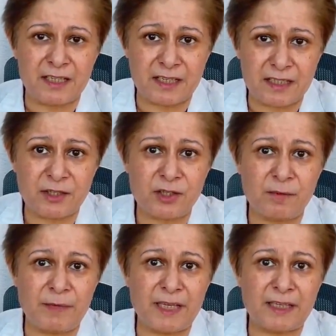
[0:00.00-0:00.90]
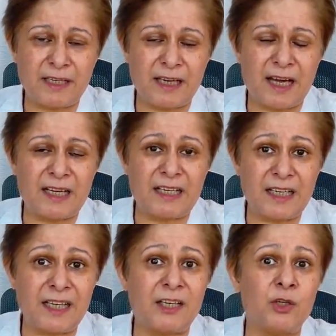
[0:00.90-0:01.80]
decision making, and
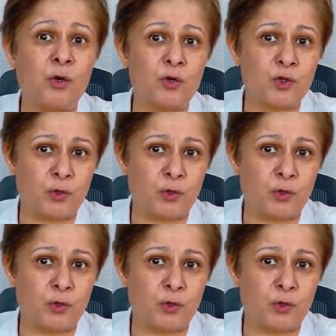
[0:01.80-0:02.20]
take your